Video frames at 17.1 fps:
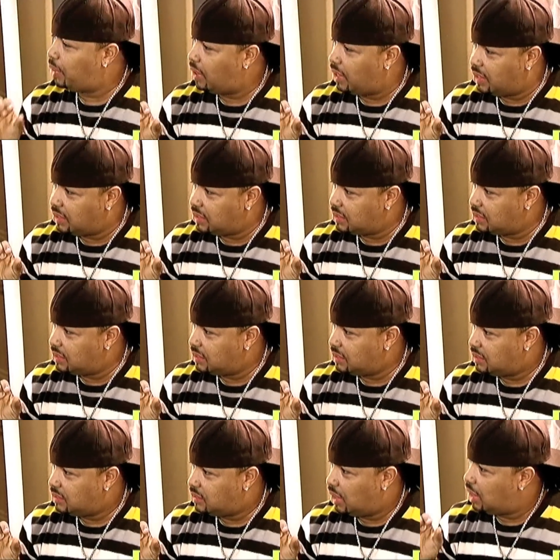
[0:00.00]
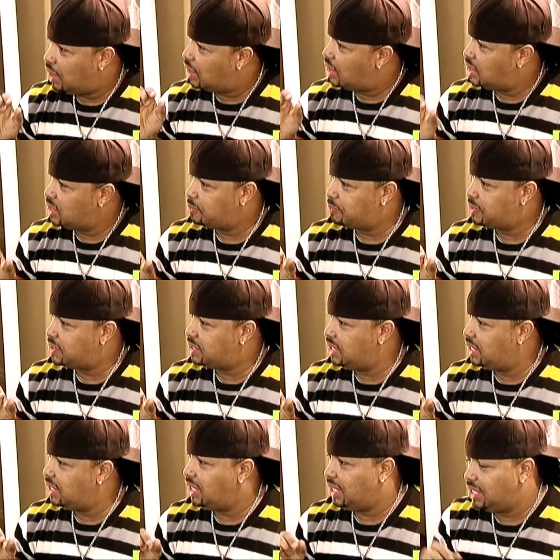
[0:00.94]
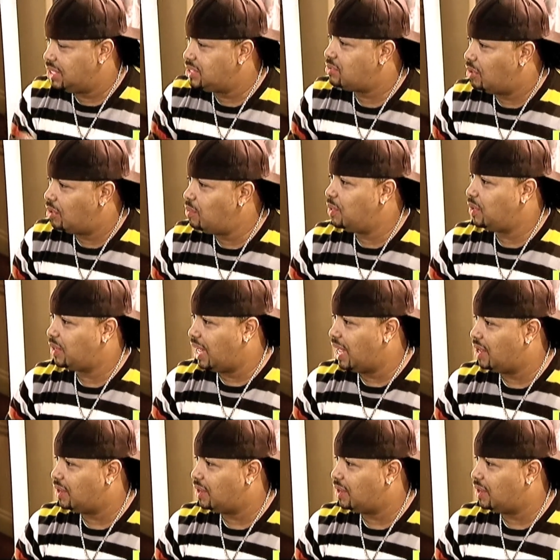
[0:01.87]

part 100%, it's gonna work